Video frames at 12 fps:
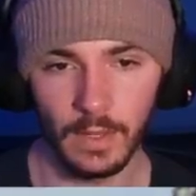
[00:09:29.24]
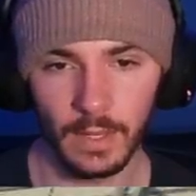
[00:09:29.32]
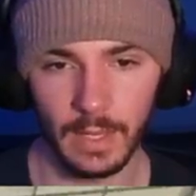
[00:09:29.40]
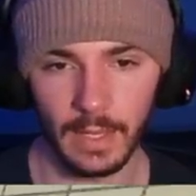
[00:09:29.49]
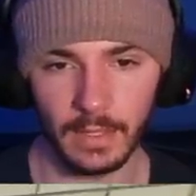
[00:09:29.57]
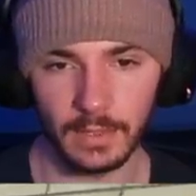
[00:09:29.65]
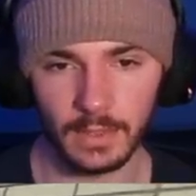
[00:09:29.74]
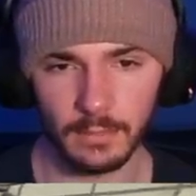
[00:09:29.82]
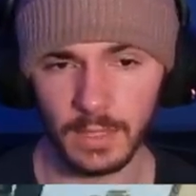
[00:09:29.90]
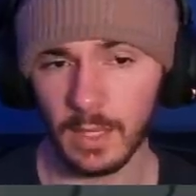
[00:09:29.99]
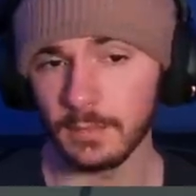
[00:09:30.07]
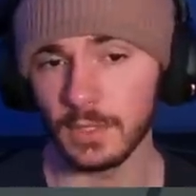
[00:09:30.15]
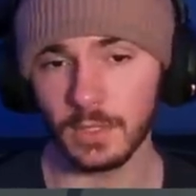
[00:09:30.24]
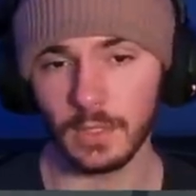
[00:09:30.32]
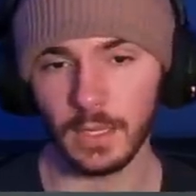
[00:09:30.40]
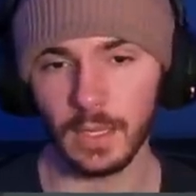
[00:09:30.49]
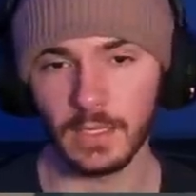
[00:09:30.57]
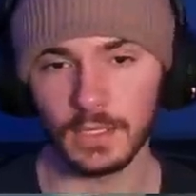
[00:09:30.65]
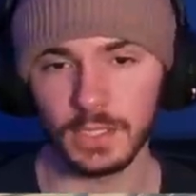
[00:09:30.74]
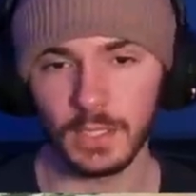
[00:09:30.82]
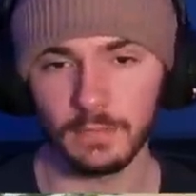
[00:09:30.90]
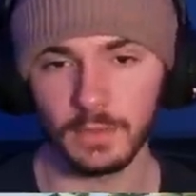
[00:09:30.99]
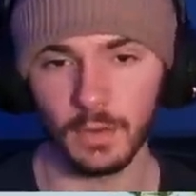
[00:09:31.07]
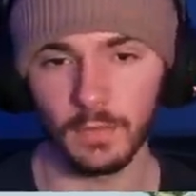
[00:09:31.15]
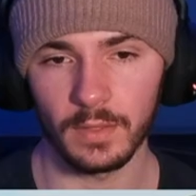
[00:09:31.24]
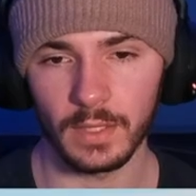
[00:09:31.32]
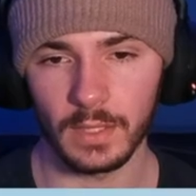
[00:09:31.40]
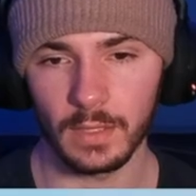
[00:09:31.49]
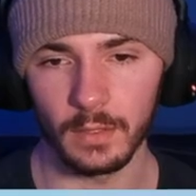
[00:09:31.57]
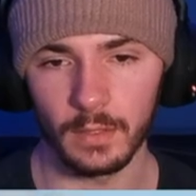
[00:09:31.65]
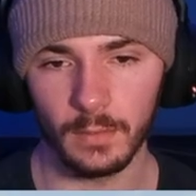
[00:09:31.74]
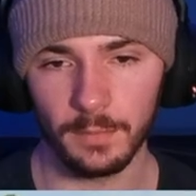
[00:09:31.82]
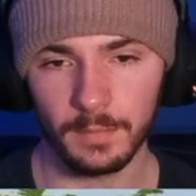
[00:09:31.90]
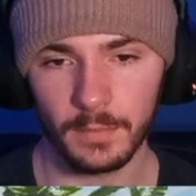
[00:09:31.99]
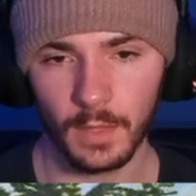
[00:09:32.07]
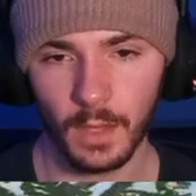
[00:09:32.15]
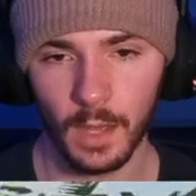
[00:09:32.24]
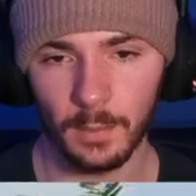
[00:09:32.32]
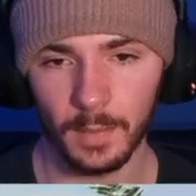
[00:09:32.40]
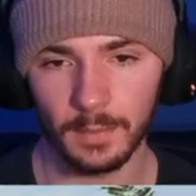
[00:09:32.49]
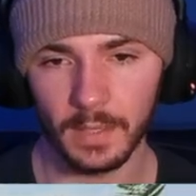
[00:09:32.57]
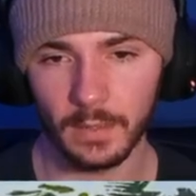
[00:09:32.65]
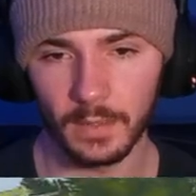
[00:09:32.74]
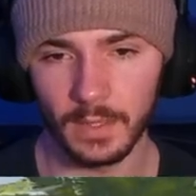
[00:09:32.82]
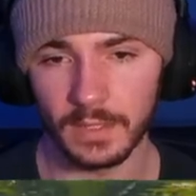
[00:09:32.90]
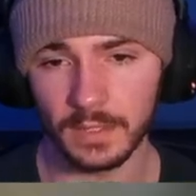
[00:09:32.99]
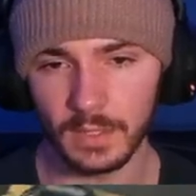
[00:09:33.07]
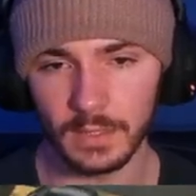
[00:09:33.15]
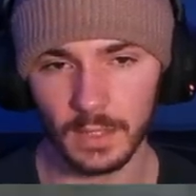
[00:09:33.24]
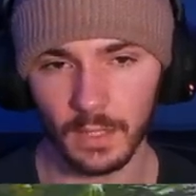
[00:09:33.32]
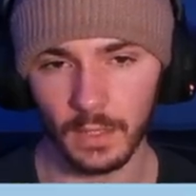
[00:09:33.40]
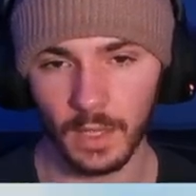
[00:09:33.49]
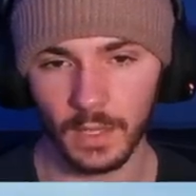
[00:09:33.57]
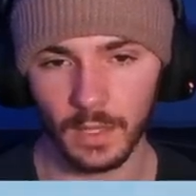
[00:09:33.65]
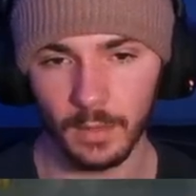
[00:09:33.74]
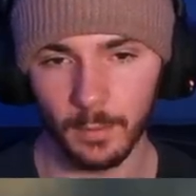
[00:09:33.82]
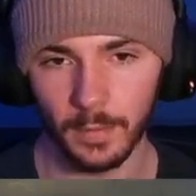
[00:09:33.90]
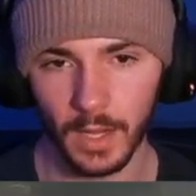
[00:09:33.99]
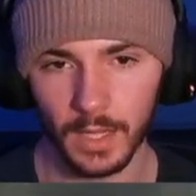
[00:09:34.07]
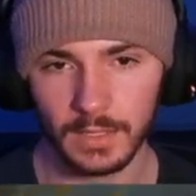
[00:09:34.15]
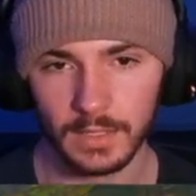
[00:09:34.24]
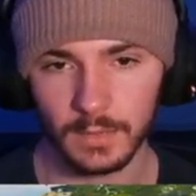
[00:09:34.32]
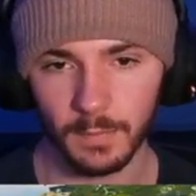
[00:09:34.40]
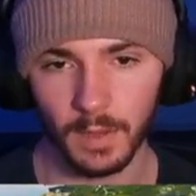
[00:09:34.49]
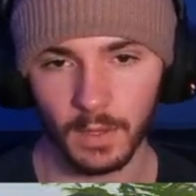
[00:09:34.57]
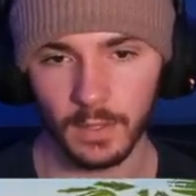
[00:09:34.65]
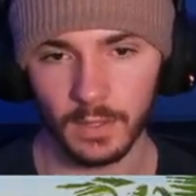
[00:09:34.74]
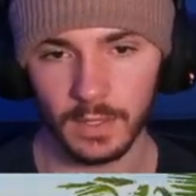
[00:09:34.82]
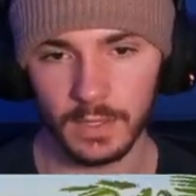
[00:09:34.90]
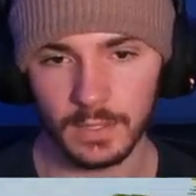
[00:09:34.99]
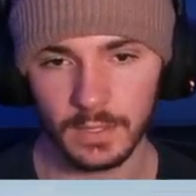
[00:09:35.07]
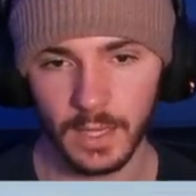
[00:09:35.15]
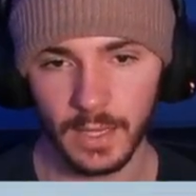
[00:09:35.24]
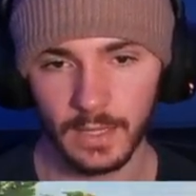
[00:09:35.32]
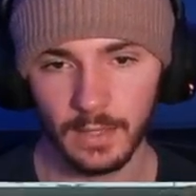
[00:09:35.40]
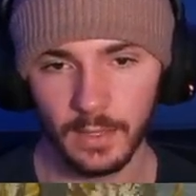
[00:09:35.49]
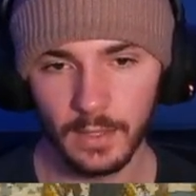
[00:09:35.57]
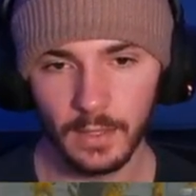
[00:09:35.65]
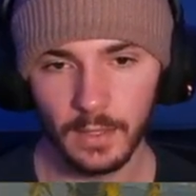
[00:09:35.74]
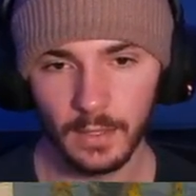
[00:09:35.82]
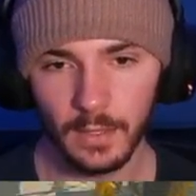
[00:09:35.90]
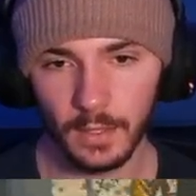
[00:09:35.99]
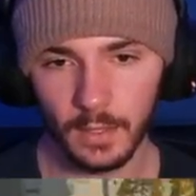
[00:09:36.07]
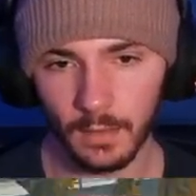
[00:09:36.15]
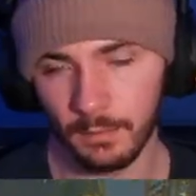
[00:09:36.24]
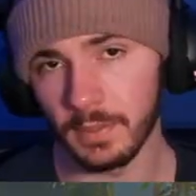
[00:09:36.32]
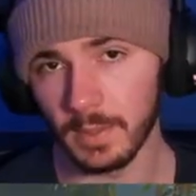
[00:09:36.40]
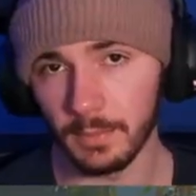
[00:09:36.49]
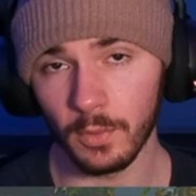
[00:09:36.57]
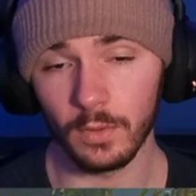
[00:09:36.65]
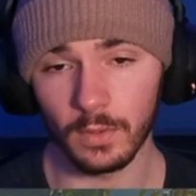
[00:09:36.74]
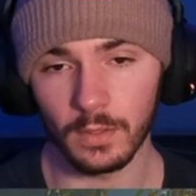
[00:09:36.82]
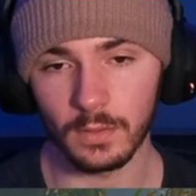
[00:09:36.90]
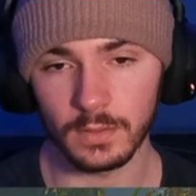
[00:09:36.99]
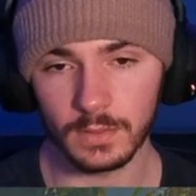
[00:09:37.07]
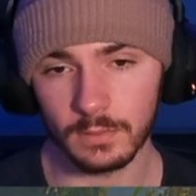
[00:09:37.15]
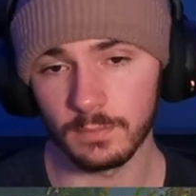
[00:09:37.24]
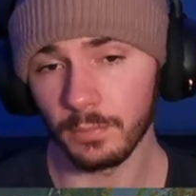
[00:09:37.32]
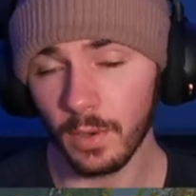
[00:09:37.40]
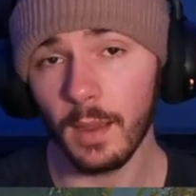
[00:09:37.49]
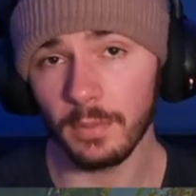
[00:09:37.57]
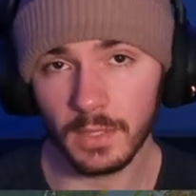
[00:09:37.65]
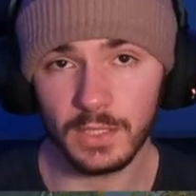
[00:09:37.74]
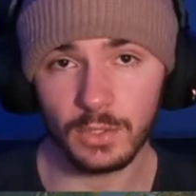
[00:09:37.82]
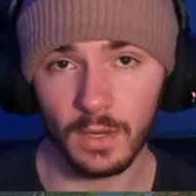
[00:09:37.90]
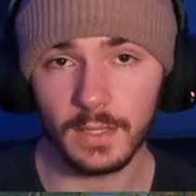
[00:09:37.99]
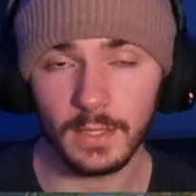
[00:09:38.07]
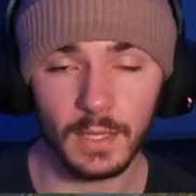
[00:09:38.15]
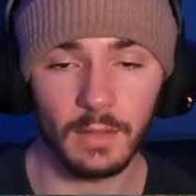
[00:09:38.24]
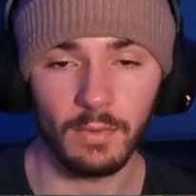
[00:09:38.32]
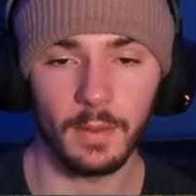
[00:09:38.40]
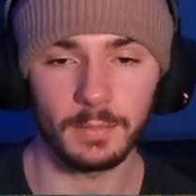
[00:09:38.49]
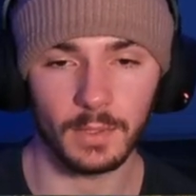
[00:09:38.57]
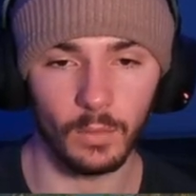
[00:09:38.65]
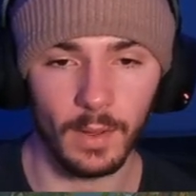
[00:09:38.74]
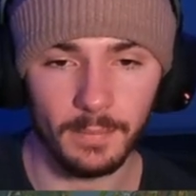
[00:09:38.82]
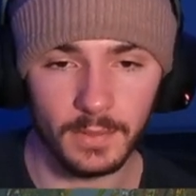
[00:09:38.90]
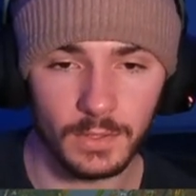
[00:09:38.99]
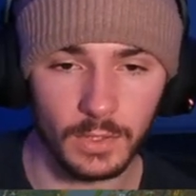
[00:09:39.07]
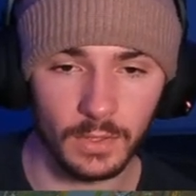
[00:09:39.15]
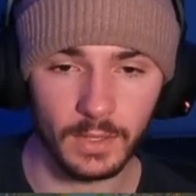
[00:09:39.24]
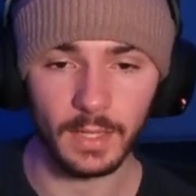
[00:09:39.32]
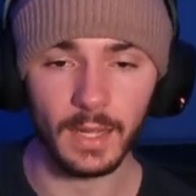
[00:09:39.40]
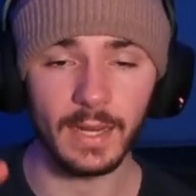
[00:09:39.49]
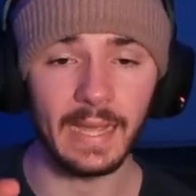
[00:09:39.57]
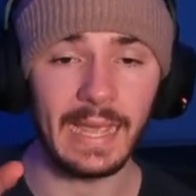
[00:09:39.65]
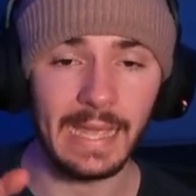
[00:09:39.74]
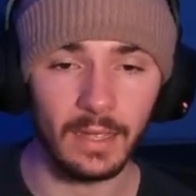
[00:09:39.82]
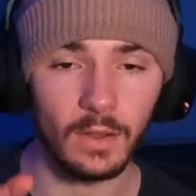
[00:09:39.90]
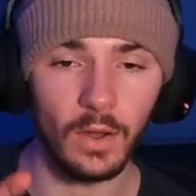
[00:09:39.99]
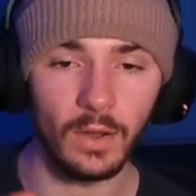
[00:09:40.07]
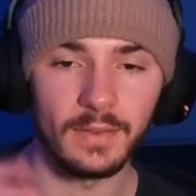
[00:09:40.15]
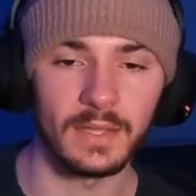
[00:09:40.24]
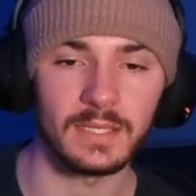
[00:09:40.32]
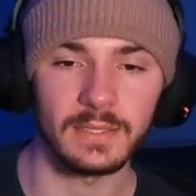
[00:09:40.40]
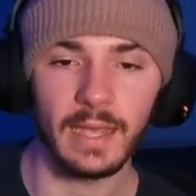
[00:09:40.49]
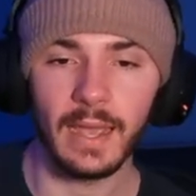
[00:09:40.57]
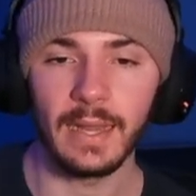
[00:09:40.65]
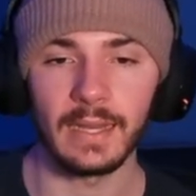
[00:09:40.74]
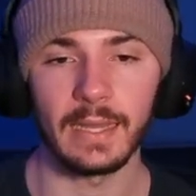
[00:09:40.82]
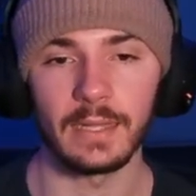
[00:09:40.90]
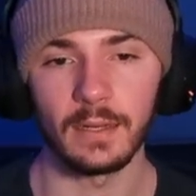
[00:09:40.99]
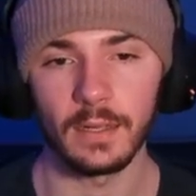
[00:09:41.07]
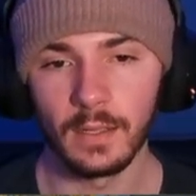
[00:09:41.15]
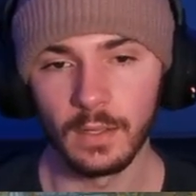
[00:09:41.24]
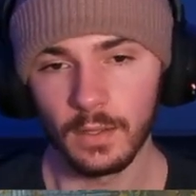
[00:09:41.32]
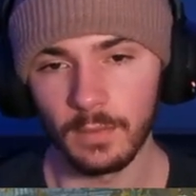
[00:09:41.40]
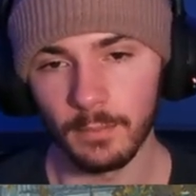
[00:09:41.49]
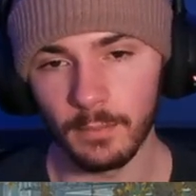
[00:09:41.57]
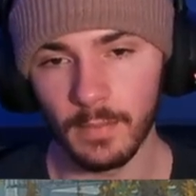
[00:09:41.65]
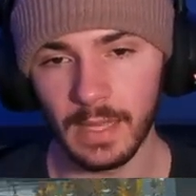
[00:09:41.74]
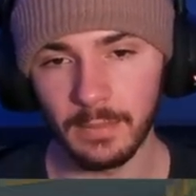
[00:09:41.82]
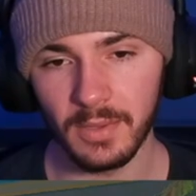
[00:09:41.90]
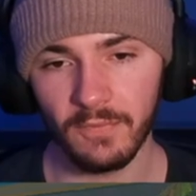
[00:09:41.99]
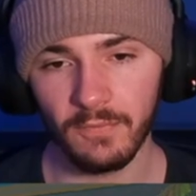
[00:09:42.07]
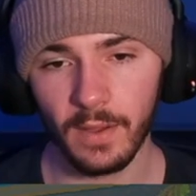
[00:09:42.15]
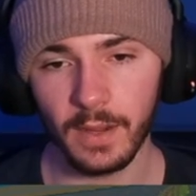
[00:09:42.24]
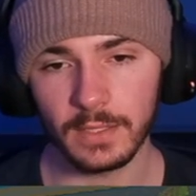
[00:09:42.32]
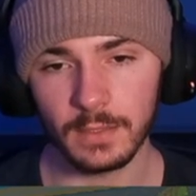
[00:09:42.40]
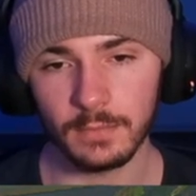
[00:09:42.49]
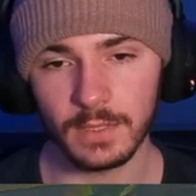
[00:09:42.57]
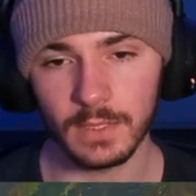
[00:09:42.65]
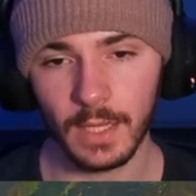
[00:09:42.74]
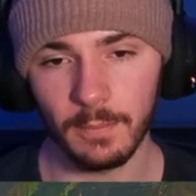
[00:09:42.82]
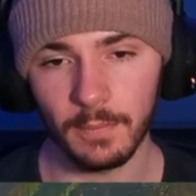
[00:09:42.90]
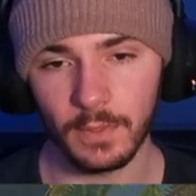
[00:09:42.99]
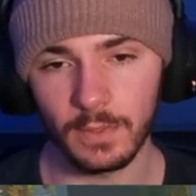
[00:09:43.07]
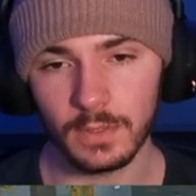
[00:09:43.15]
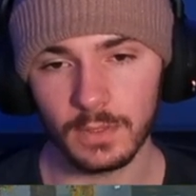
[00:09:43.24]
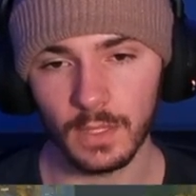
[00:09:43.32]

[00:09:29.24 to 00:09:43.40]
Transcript: And sometimes you can kind of shift over to here, pop up here, and since a lot of the bots spawn on this side, people are probably trying to level up their weapons, so you can kind of hang on this side and maybe find some snipers